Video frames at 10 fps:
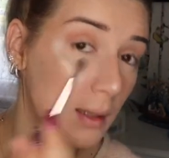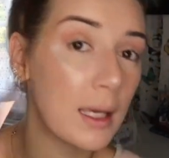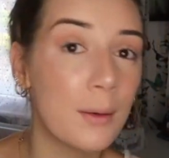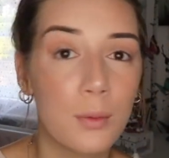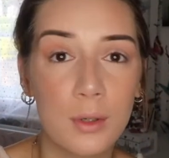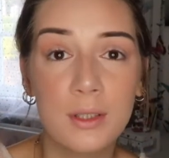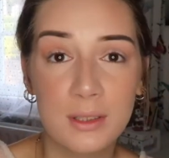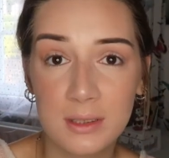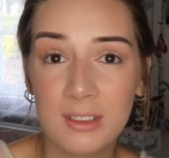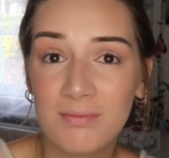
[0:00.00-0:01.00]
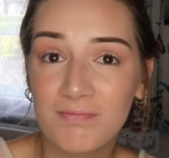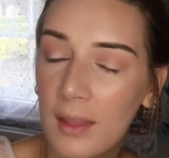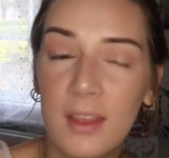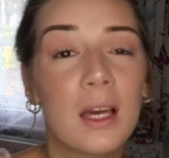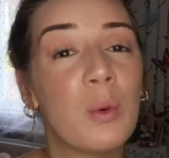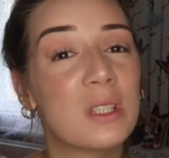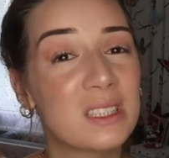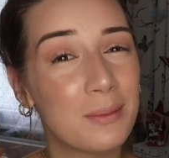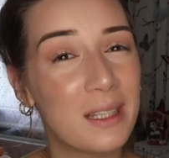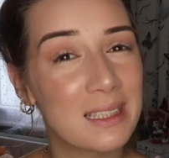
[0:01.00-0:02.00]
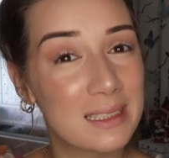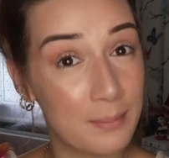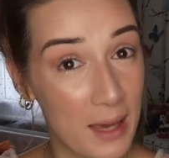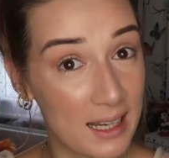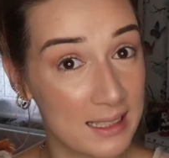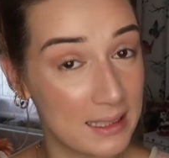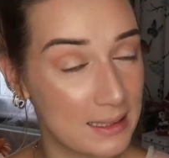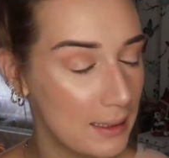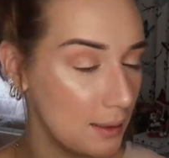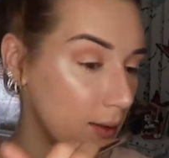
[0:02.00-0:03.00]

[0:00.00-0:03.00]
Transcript: to be expected.